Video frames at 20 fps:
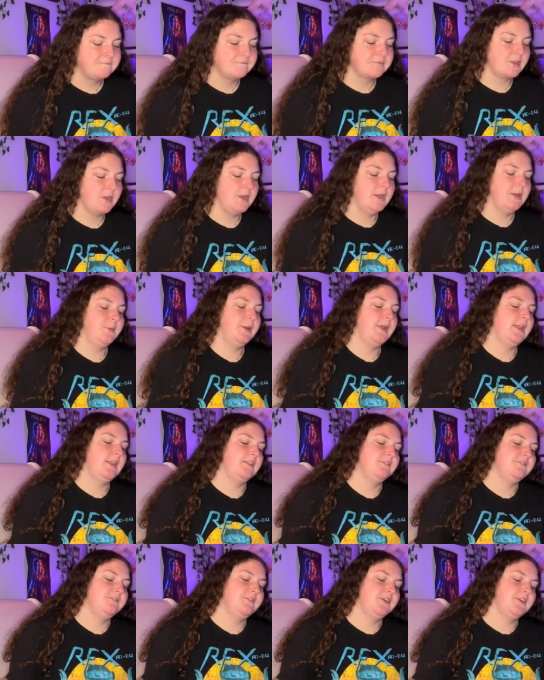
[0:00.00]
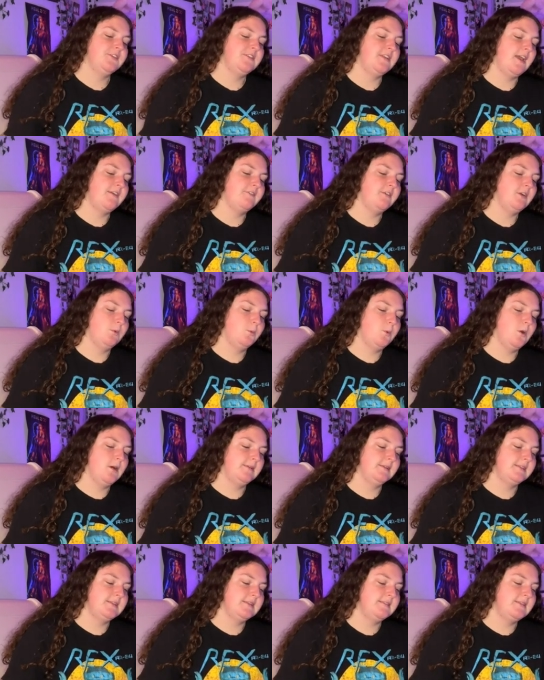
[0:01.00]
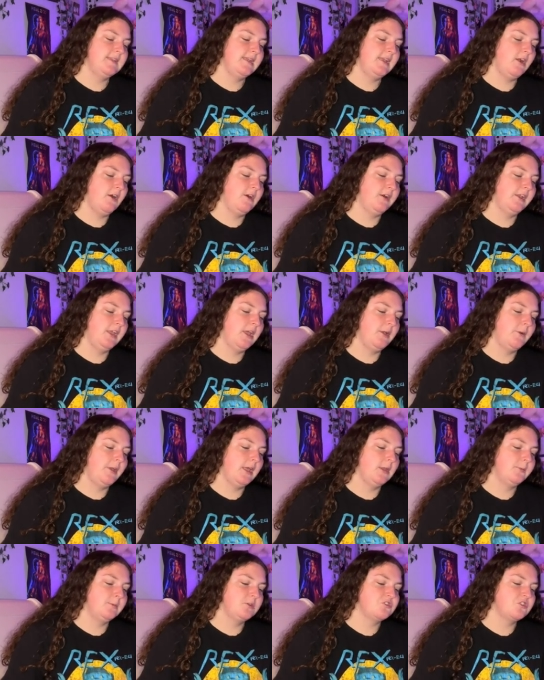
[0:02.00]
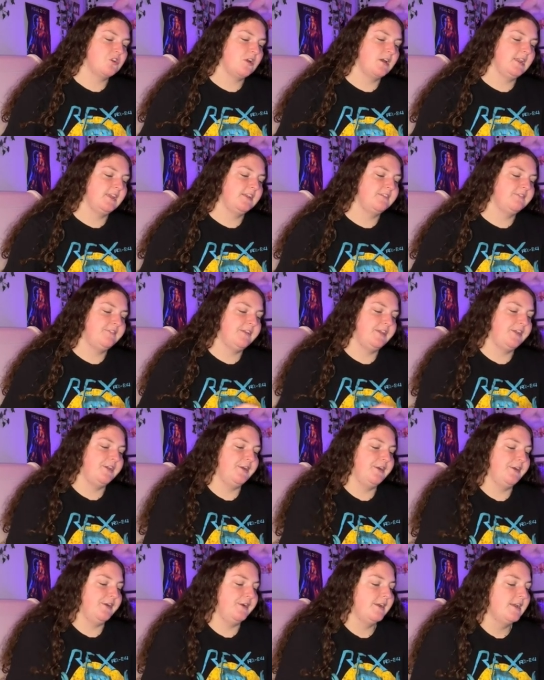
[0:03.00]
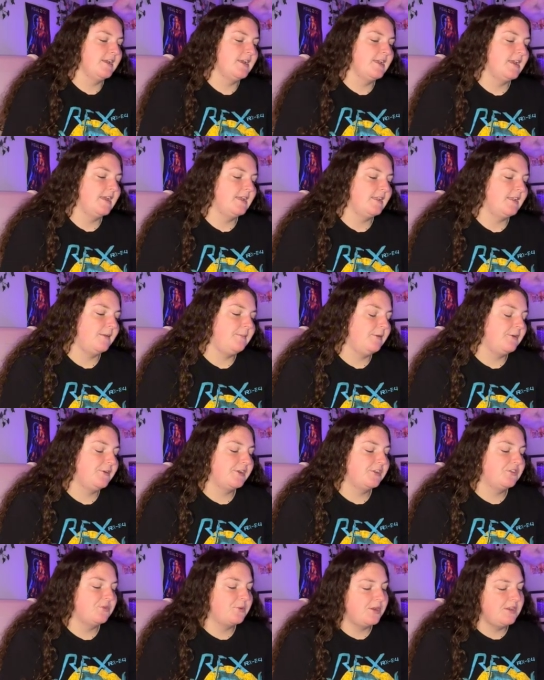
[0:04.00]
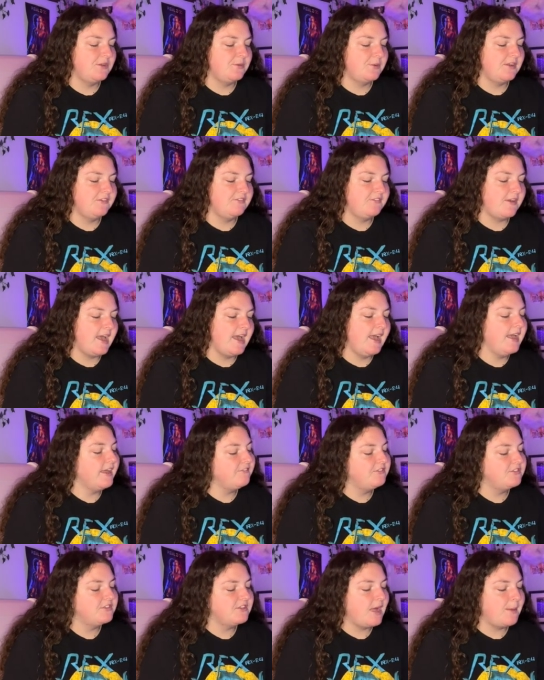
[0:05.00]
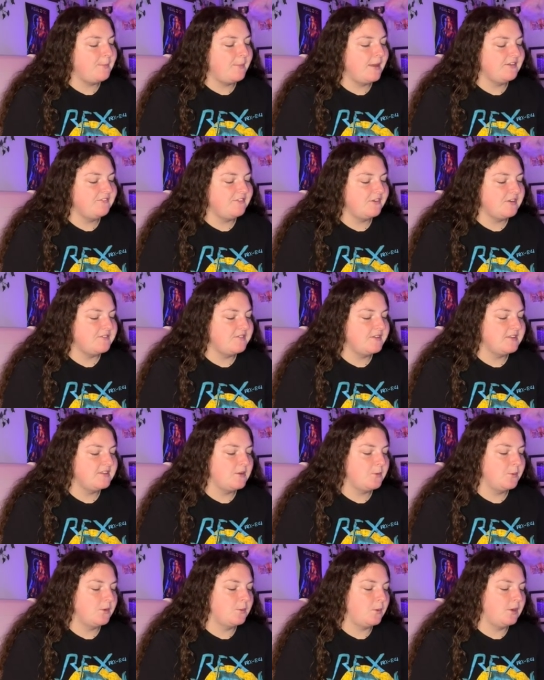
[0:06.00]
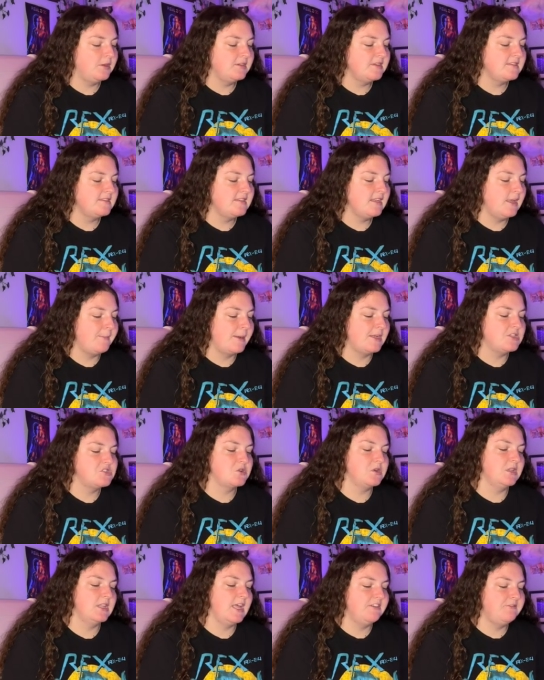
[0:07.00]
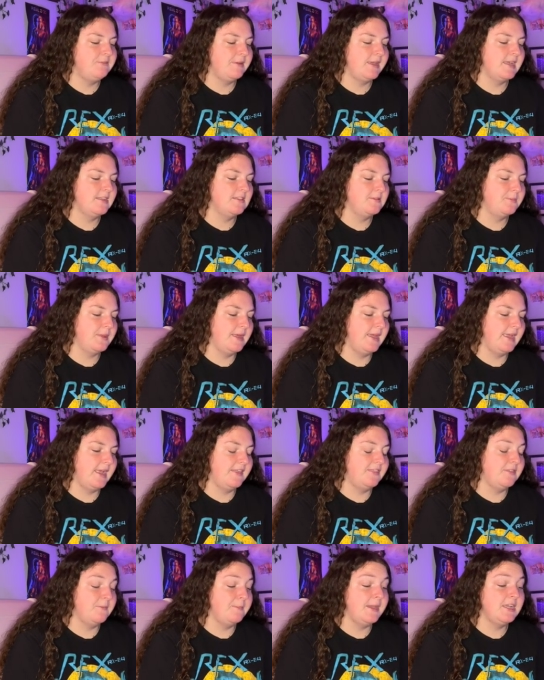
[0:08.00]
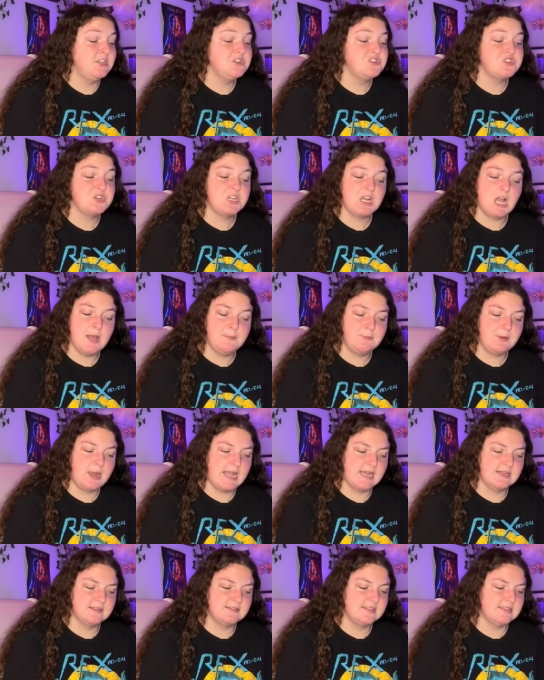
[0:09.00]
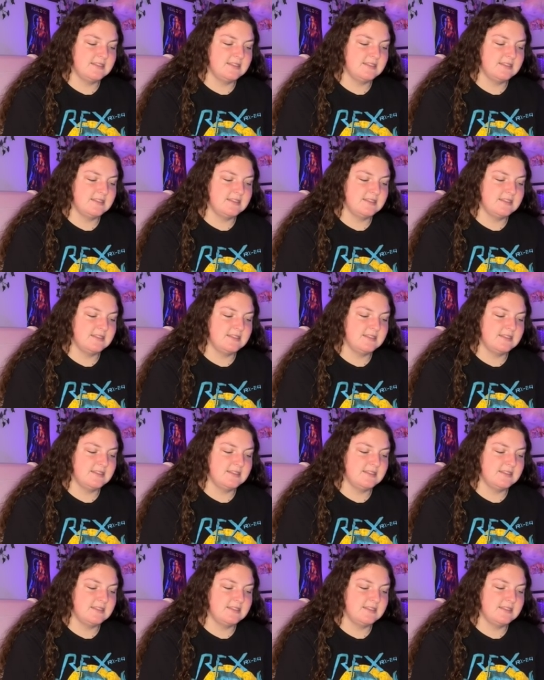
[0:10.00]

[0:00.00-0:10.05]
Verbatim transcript: All right, we're getting the first ever Walt Disney audio animatronic figure. Debuting in 2025, stop by for a visit when Walt Disney and Magical Life begins playing at the Main Street Opera House at